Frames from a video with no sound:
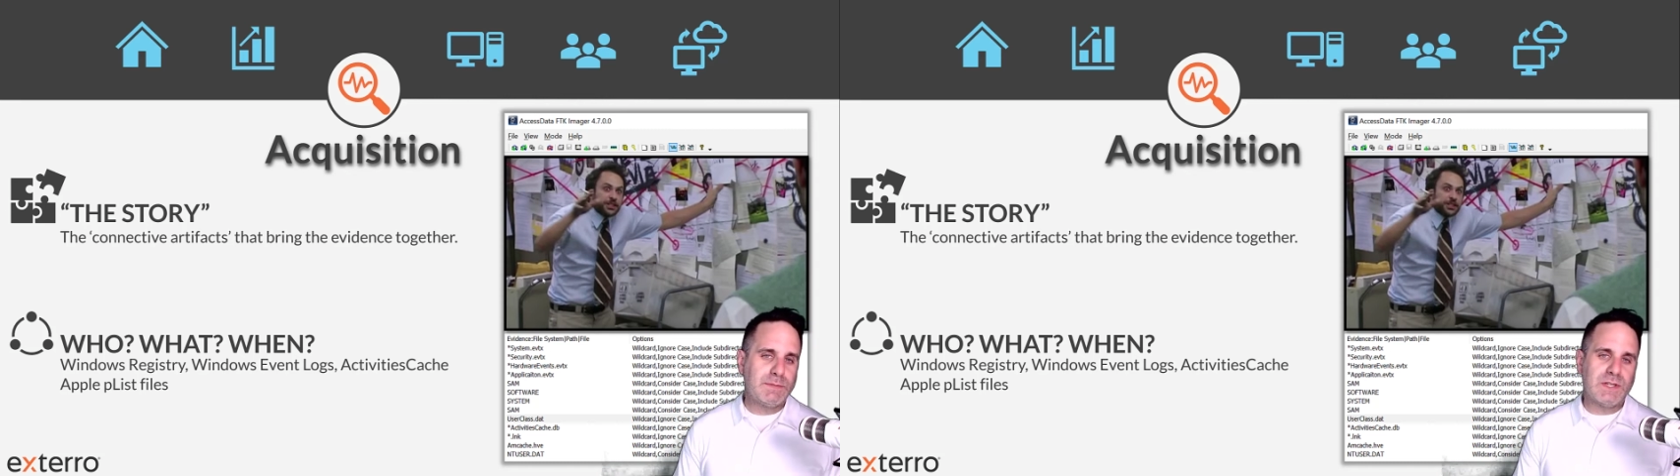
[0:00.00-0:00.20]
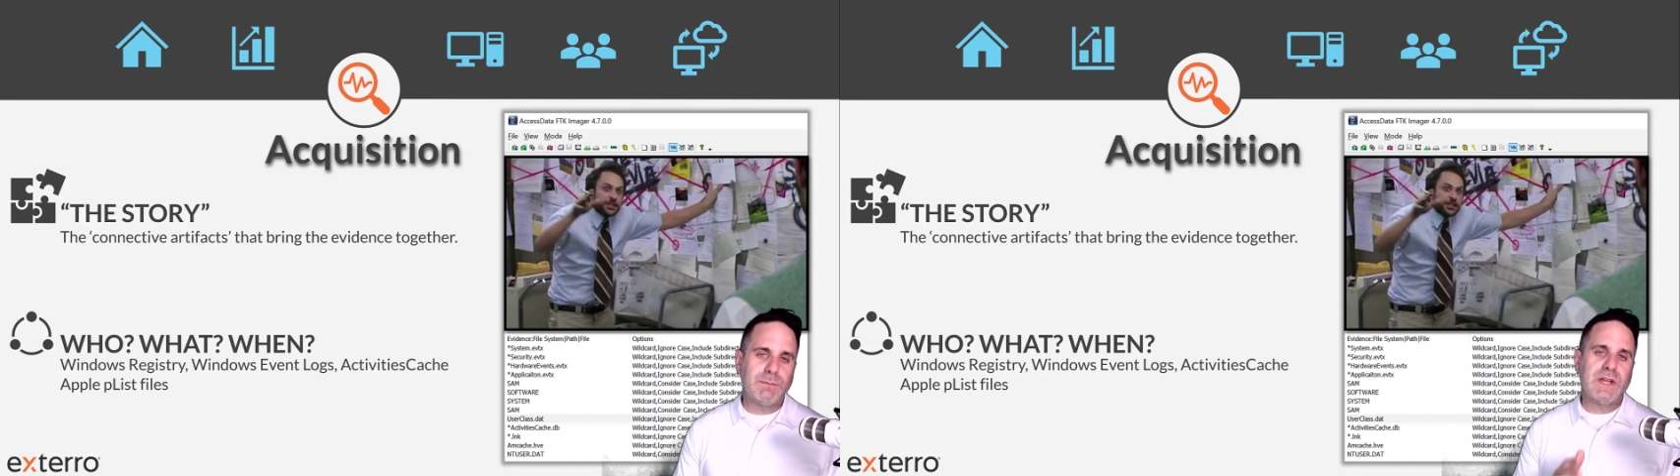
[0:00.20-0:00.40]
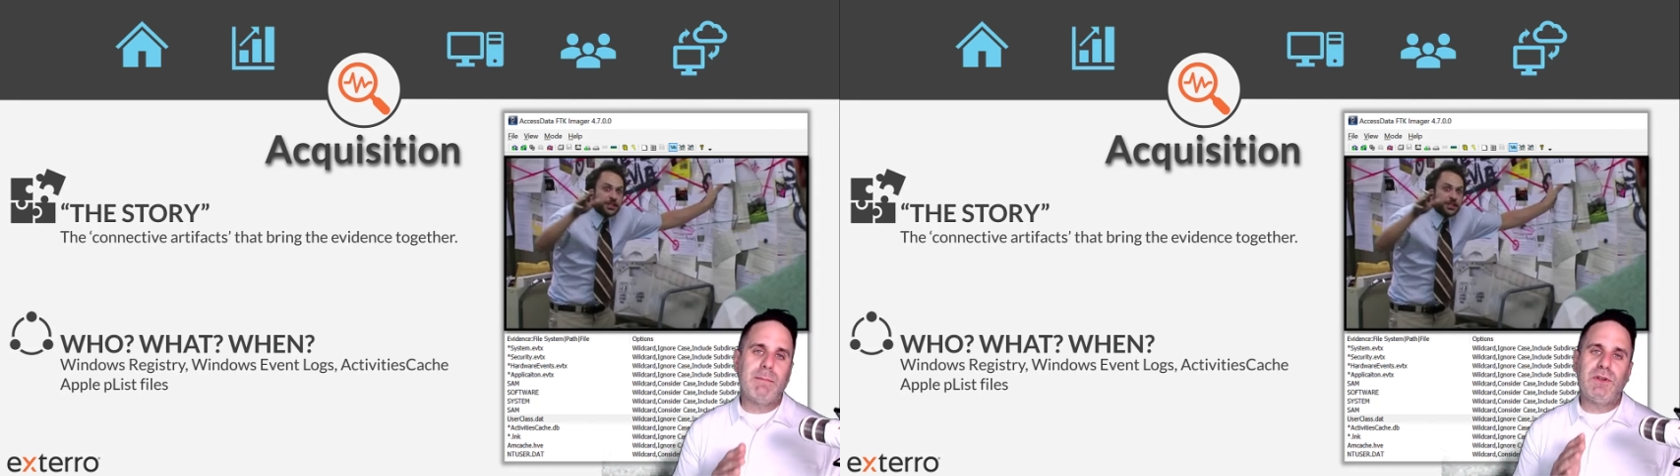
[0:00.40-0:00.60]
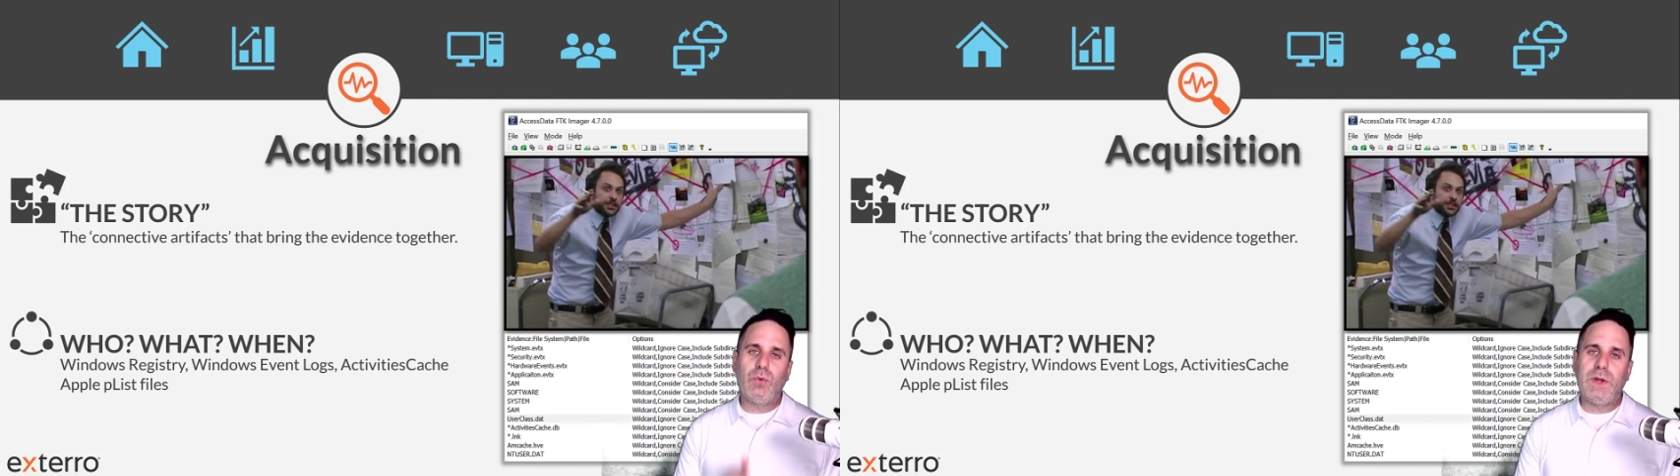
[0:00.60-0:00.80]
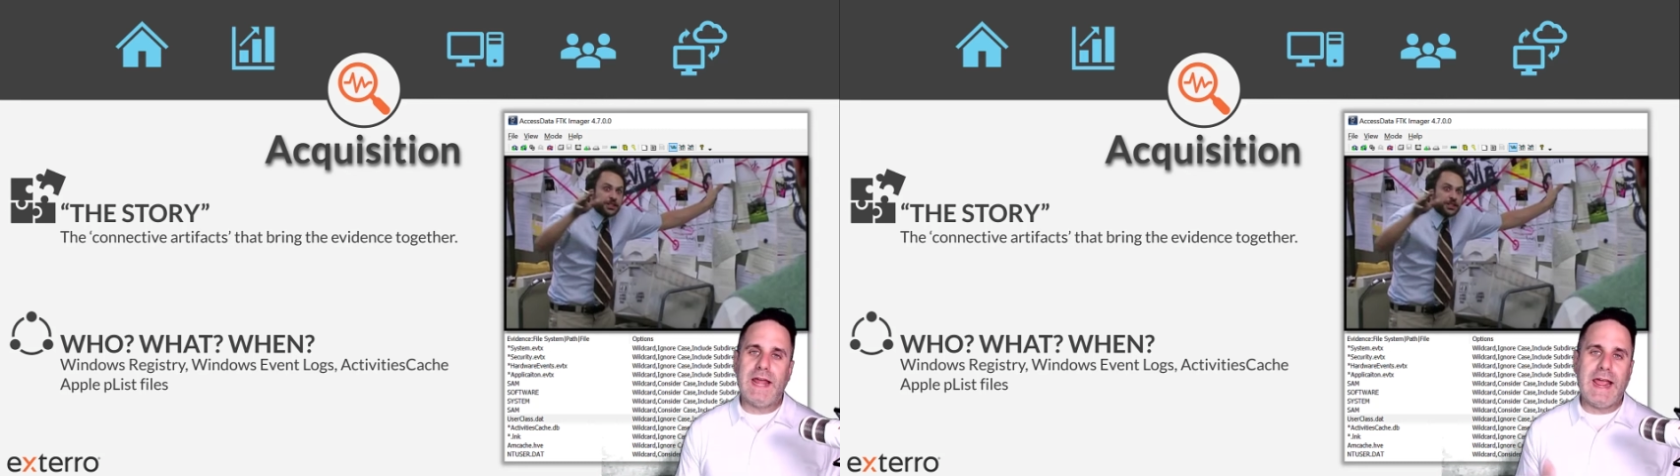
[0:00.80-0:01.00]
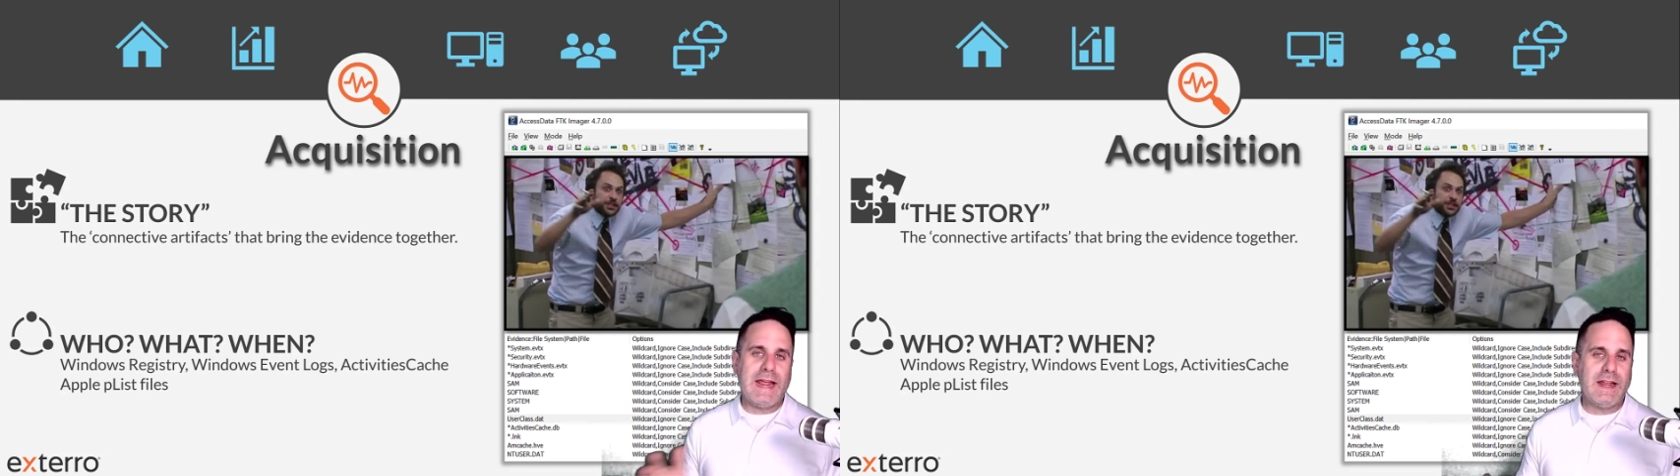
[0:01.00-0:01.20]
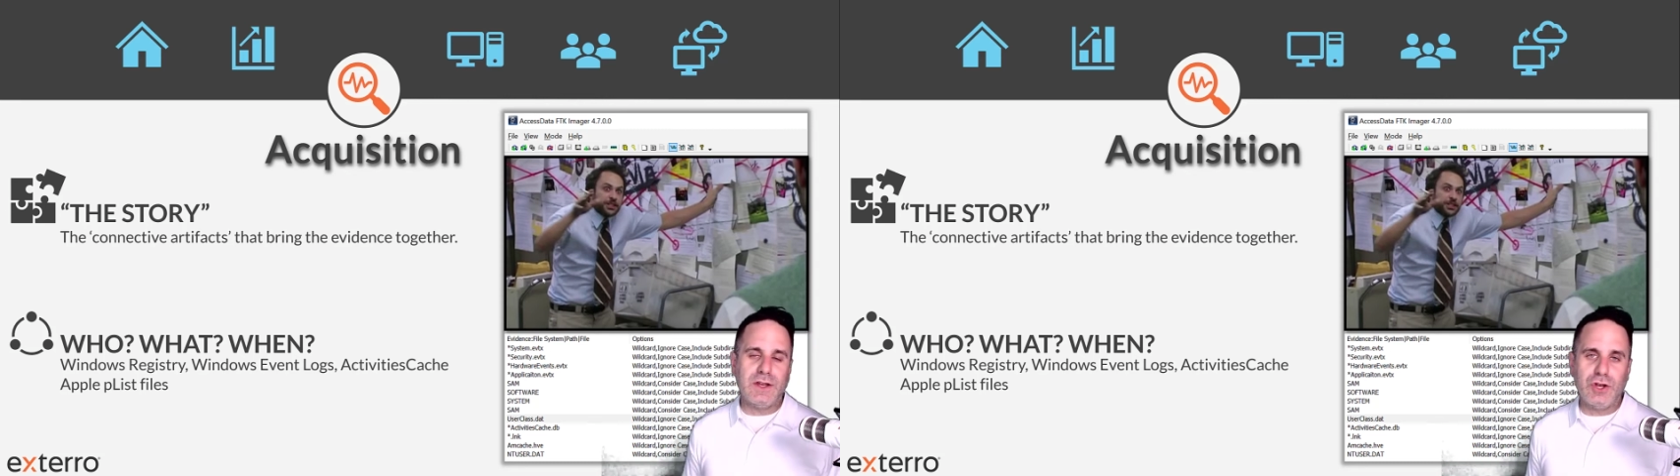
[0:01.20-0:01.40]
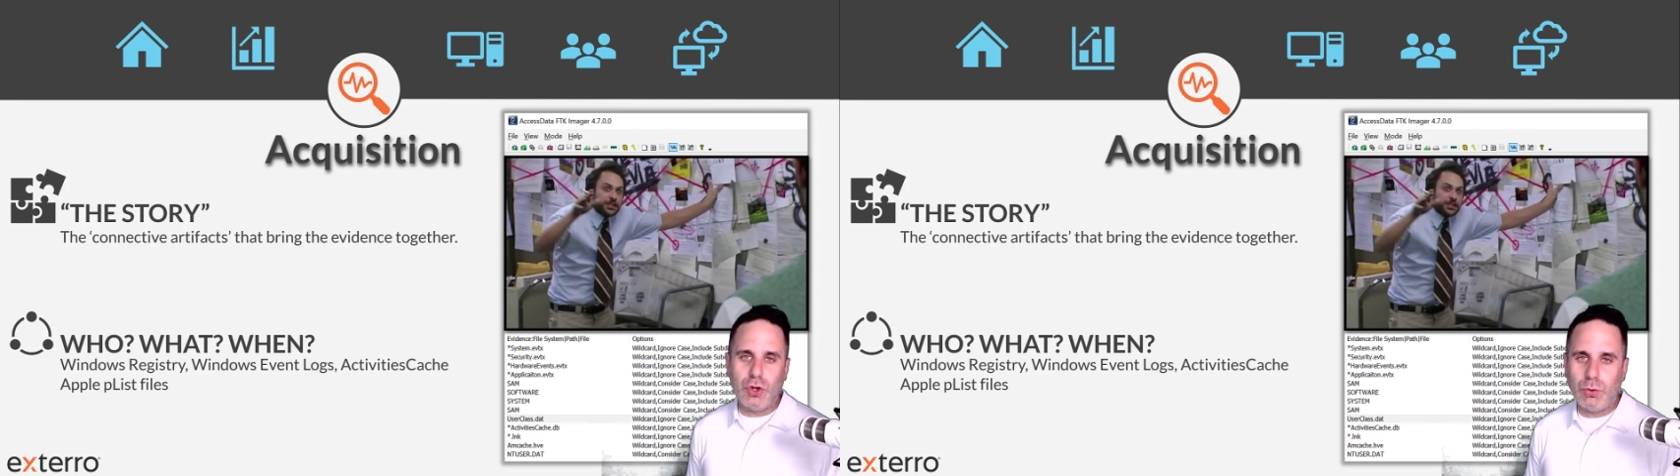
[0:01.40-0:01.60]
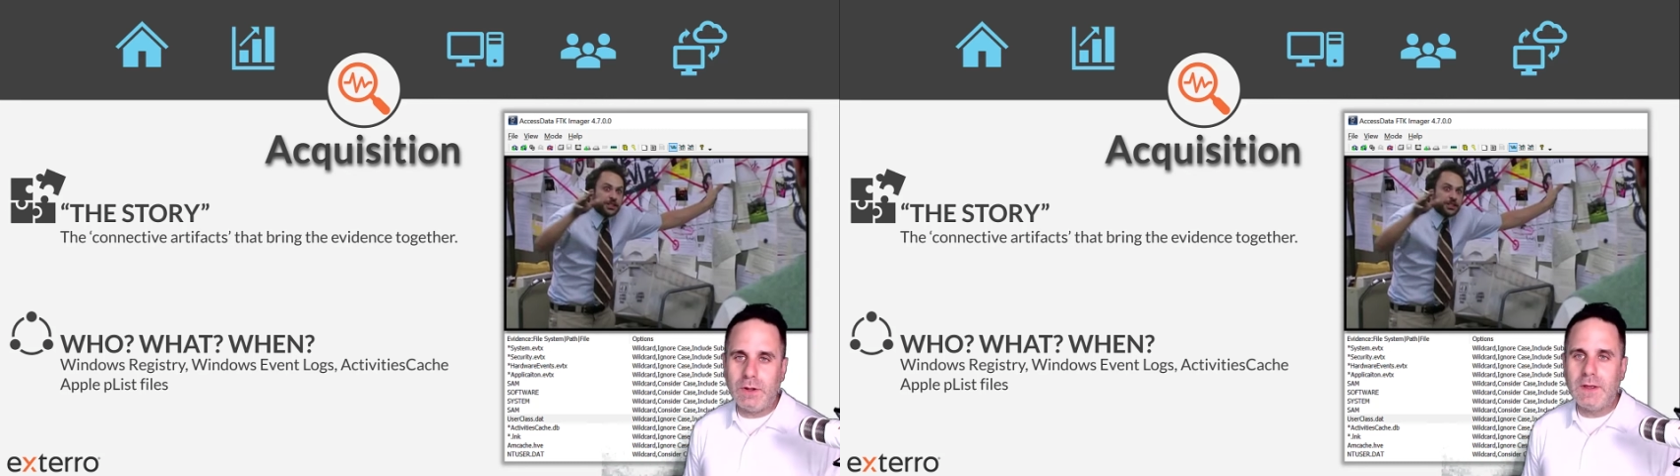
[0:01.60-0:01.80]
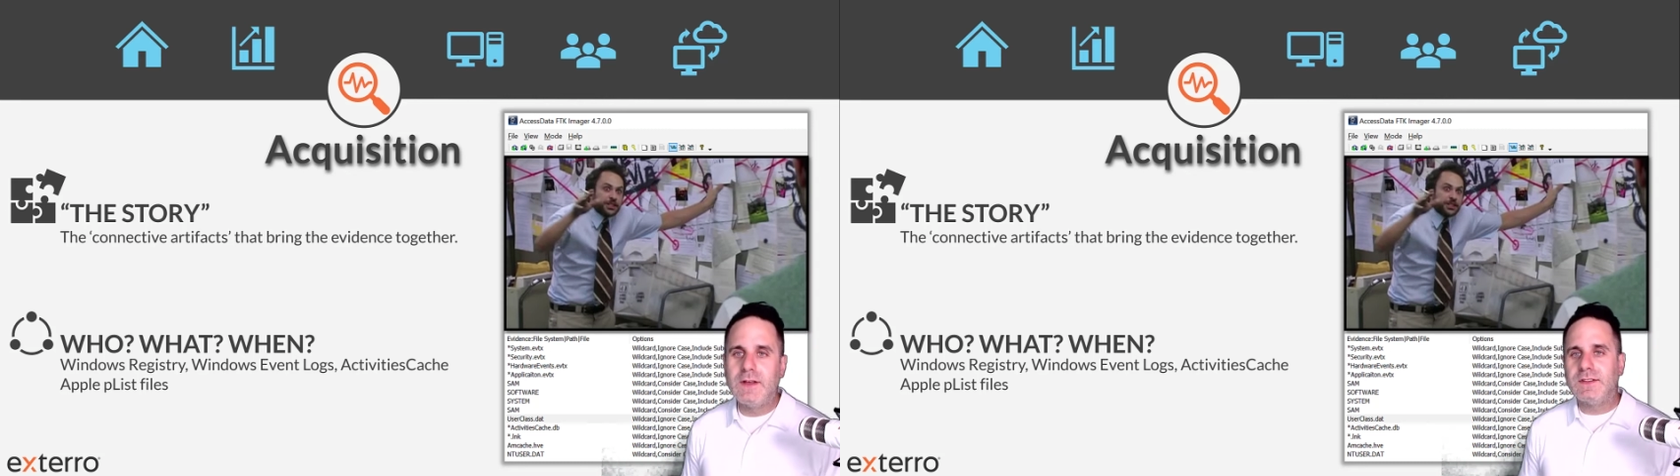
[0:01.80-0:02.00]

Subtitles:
sometime between 8 and noon.